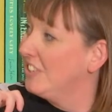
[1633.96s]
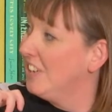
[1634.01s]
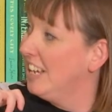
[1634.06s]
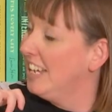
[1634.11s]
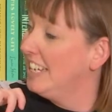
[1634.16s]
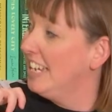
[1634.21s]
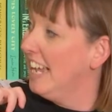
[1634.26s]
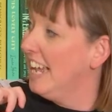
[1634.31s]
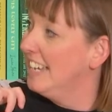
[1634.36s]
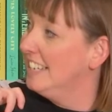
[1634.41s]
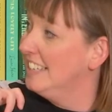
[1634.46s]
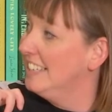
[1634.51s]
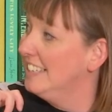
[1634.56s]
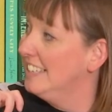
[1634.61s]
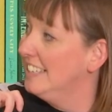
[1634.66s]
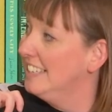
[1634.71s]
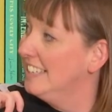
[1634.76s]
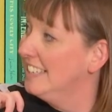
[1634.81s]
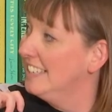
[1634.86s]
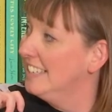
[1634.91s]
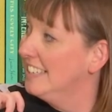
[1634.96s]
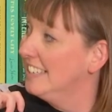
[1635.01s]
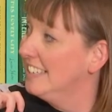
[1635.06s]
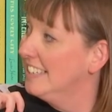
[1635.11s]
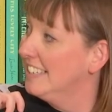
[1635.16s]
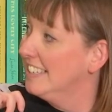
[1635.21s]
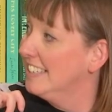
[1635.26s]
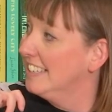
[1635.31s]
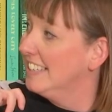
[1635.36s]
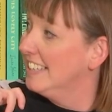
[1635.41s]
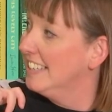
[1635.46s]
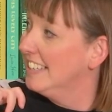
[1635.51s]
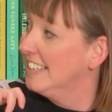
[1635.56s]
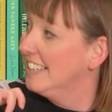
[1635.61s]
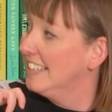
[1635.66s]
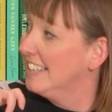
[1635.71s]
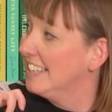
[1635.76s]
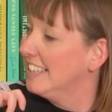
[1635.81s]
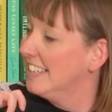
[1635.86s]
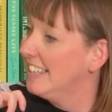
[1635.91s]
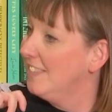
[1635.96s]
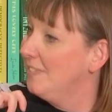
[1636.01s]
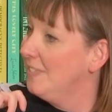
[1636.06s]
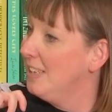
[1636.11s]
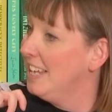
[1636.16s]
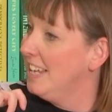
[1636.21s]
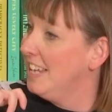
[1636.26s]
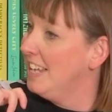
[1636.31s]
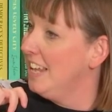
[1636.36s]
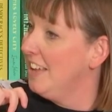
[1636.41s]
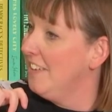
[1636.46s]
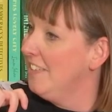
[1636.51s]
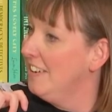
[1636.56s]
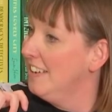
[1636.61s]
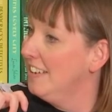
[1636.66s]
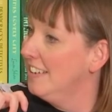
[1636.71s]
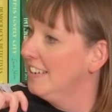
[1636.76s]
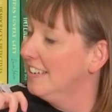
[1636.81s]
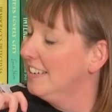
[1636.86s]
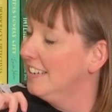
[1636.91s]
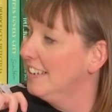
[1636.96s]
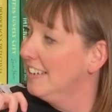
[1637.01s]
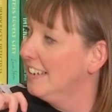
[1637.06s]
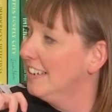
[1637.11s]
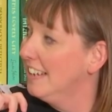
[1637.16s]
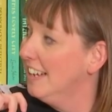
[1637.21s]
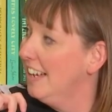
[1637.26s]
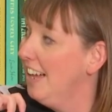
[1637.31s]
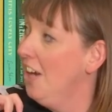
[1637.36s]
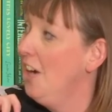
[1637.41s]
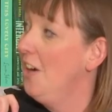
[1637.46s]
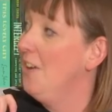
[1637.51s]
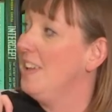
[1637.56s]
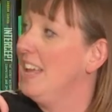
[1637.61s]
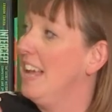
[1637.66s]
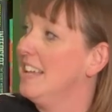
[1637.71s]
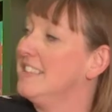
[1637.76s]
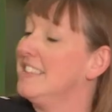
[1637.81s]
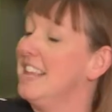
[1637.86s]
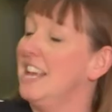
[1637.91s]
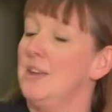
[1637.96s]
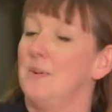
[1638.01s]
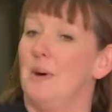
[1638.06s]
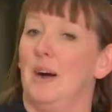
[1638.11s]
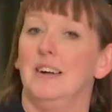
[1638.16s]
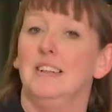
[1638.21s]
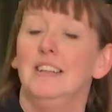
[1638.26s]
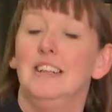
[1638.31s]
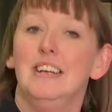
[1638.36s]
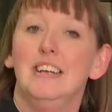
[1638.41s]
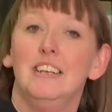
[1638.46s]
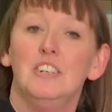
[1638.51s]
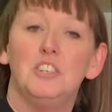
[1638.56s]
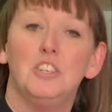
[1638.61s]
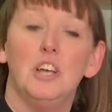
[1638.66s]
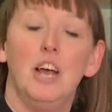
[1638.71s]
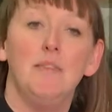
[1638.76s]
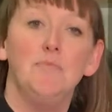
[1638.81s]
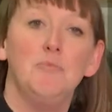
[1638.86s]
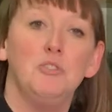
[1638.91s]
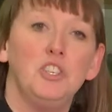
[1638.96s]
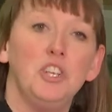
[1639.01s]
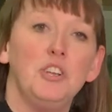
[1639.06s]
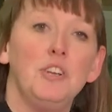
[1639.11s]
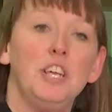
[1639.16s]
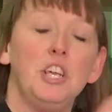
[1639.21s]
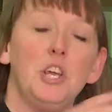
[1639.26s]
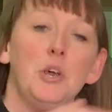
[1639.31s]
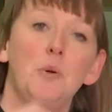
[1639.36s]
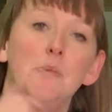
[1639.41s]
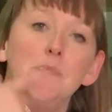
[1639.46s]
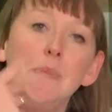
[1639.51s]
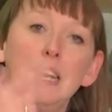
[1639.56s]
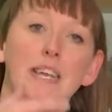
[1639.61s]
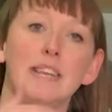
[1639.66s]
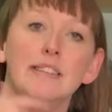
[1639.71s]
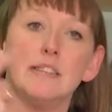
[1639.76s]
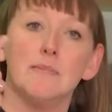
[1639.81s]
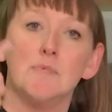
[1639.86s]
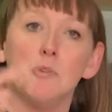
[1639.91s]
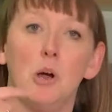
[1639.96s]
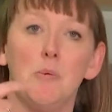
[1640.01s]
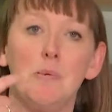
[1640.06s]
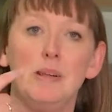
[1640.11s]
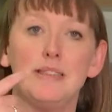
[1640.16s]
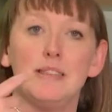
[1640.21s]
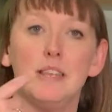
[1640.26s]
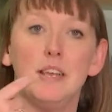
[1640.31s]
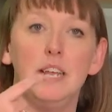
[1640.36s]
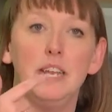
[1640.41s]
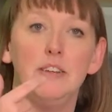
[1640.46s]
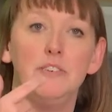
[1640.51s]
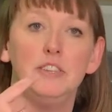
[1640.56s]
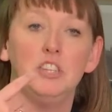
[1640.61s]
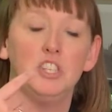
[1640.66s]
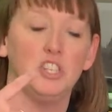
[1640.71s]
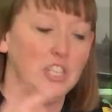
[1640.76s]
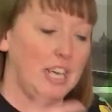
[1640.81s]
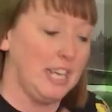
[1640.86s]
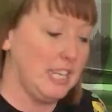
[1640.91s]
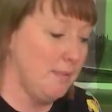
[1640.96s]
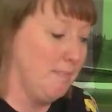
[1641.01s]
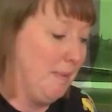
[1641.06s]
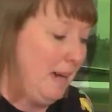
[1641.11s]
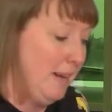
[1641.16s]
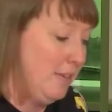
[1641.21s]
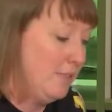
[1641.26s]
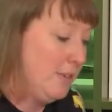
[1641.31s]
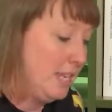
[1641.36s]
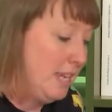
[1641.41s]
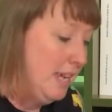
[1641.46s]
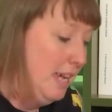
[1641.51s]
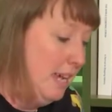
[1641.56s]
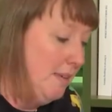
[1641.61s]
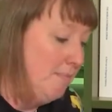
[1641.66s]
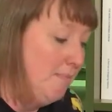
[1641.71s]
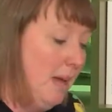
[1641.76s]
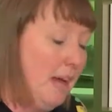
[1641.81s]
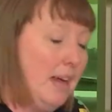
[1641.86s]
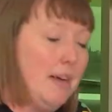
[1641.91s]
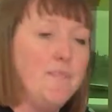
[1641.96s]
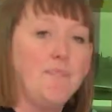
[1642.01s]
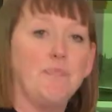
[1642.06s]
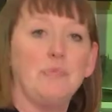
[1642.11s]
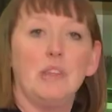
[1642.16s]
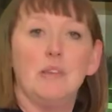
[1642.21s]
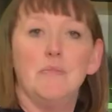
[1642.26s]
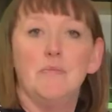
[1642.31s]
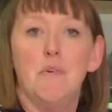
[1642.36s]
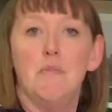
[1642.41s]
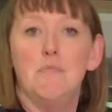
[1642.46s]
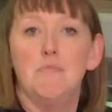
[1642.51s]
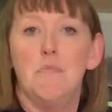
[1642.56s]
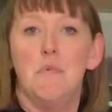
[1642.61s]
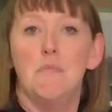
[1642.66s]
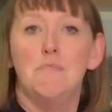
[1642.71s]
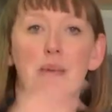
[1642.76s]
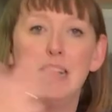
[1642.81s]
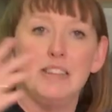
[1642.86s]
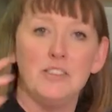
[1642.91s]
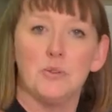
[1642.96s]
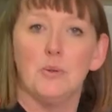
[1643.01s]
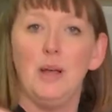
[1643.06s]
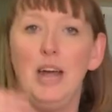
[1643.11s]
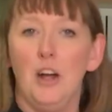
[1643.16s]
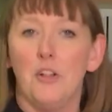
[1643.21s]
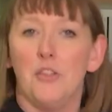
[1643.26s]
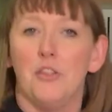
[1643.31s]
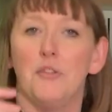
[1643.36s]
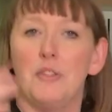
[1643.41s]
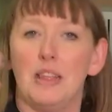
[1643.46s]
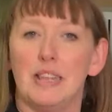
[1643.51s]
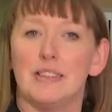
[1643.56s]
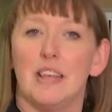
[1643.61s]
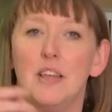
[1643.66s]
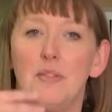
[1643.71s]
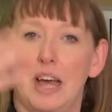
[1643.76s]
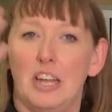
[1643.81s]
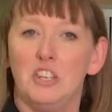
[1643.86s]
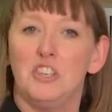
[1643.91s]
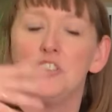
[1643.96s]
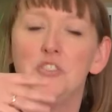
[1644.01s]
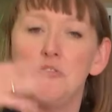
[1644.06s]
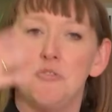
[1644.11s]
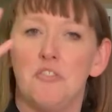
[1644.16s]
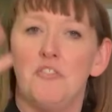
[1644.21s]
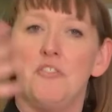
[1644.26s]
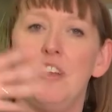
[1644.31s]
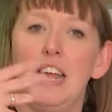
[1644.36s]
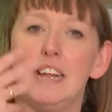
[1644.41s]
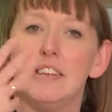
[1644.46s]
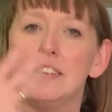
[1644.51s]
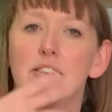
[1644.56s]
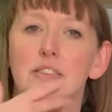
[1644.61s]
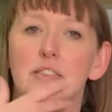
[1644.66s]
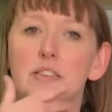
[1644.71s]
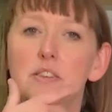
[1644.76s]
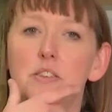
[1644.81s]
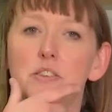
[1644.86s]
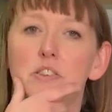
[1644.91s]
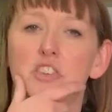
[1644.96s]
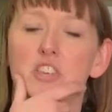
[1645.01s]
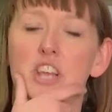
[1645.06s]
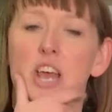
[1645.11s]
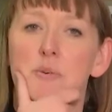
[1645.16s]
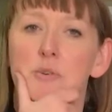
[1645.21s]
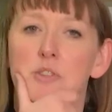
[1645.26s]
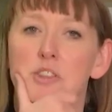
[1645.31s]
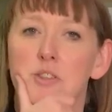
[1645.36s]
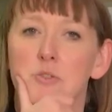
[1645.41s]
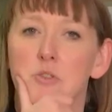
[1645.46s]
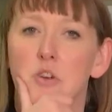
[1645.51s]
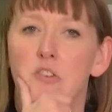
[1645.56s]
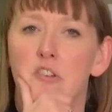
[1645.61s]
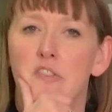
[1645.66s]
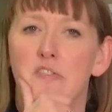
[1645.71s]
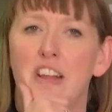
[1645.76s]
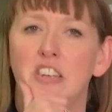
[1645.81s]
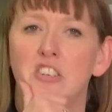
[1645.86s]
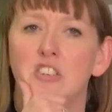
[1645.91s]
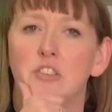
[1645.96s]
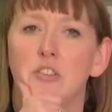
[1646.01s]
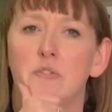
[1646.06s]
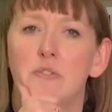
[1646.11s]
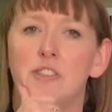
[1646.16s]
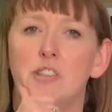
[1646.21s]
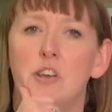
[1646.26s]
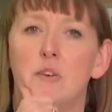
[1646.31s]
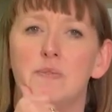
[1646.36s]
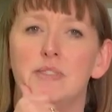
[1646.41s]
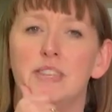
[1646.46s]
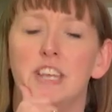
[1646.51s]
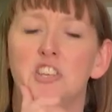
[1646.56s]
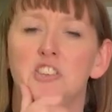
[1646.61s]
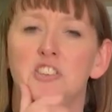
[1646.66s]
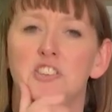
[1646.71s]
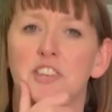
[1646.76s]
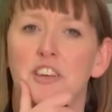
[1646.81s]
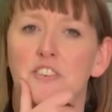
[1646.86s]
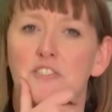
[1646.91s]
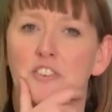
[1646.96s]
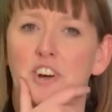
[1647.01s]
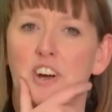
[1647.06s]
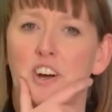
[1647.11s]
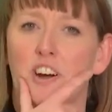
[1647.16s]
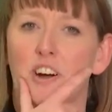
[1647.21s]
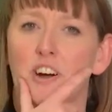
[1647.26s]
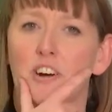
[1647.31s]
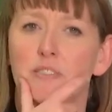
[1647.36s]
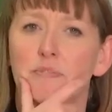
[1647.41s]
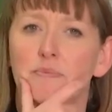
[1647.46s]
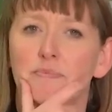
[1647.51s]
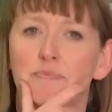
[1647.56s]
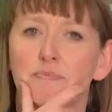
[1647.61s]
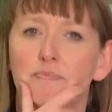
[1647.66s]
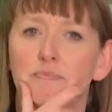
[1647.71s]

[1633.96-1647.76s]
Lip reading: Try again. Can we hear you? Oh, yes, there you are. Julie, you were making some comments earlier in the chat about mental health and things like that. Just reflect, share with us your reflections on this conversation so far.